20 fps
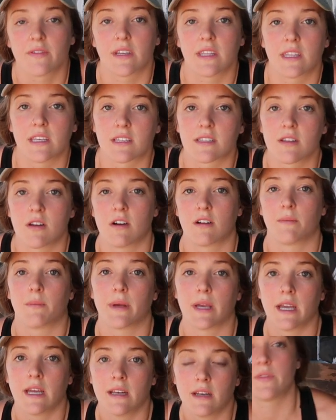fit this long
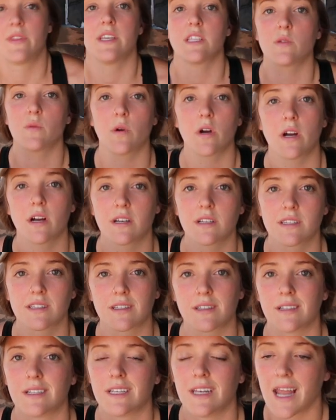bit. This
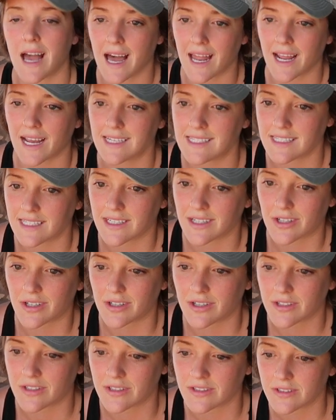works, not
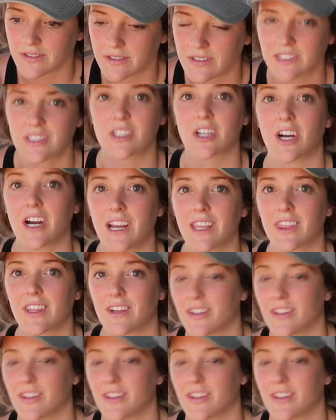ideal. It's all right